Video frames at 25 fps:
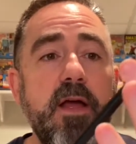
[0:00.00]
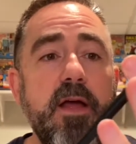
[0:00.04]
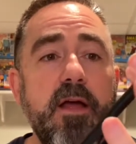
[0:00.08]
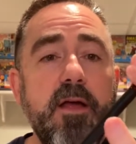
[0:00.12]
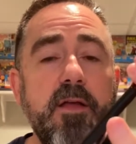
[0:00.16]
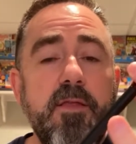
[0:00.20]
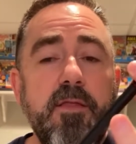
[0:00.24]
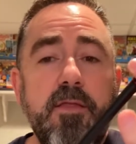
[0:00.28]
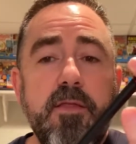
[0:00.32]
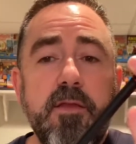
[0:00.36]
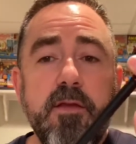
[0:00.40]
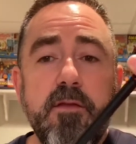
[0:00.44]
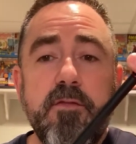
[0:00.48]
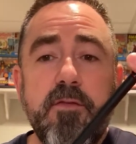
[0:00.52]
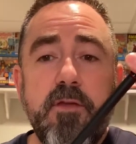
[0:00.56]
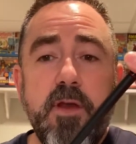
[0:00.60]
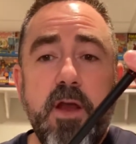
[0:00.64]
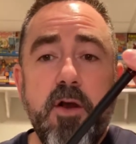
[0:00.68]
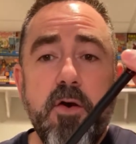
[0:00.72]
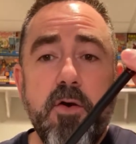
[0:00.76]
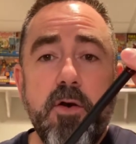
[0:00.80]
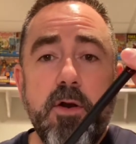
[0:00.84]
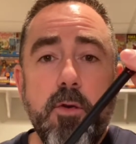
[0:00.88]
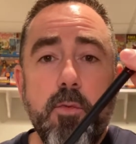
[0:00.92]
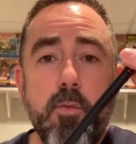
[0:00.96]
this
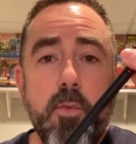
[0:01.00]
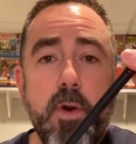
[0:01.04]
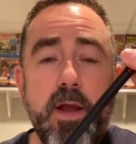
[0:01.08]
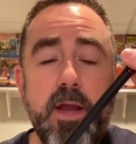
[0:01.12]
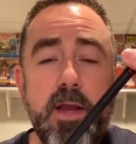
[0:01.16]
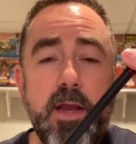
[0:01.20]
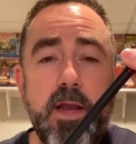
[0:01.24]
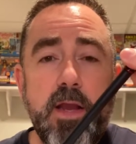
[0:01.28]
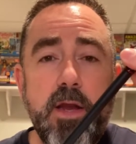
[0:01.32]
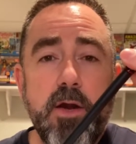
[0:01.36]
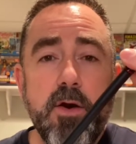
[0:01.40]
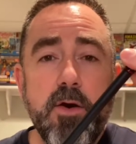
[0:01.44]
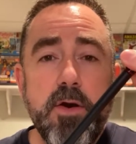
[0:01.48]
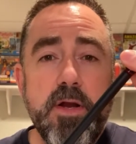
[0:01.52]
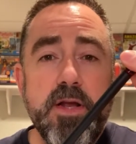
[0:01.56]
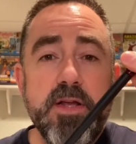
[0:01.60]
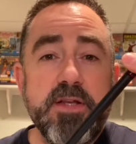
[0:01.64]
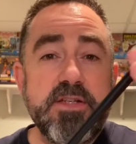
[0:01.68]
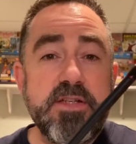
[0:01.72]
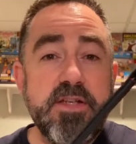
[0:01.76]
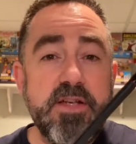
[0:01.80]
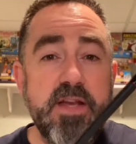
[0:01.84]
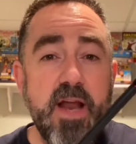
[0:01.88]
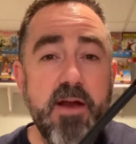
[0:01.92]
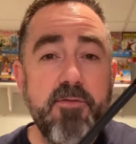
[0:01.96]
area right here
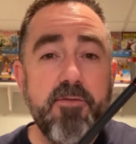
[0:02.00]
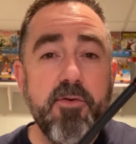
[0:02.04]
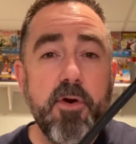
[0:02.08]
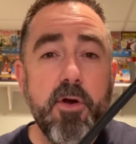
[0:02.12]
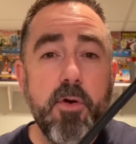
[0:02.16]
is never